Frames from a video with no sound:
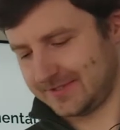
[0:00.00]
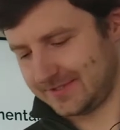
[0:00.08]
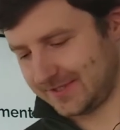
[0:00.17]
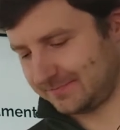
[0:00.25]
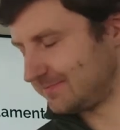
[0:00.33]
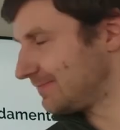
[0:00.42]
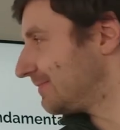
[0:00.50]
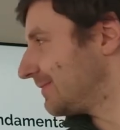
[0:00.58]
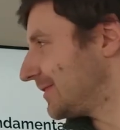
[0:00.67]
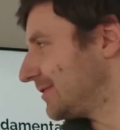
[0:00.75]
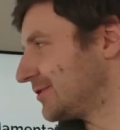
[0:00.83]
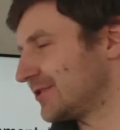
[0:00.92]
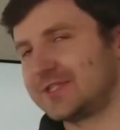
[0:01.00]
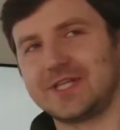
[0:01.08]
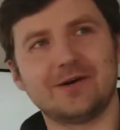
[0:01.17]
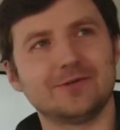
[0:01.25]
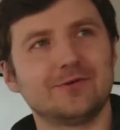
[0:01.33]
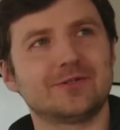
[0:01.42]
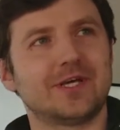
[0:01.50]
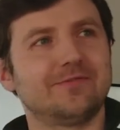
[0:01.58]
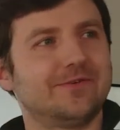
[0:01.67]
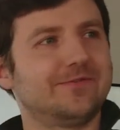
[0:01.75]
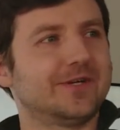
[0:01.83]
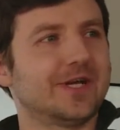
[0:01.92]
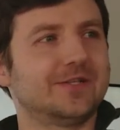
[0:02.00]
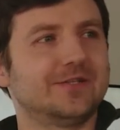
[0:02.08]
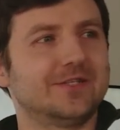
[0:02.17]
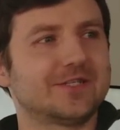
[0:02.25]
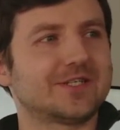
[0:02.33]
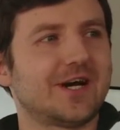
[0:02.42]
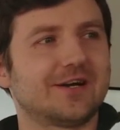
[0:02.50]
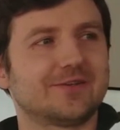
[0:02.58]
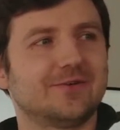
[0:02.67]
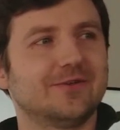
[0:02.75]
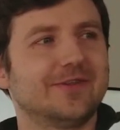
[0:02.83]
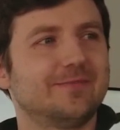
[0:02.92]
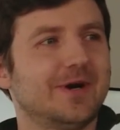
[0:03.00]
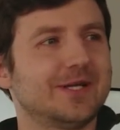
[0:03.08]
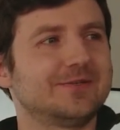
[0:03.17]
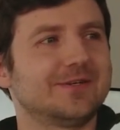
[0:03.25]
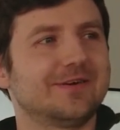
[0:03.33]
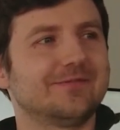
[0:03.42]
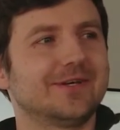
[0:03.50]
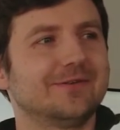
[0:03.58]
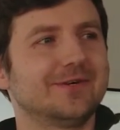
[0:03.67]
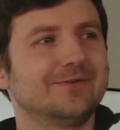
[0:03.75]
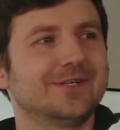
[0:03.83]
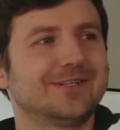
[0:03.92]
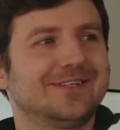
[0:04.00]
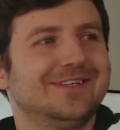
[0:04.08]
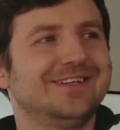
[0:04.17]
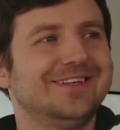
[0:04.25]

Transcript: Yep. You just download everything and discard all the bytes you have downloaded.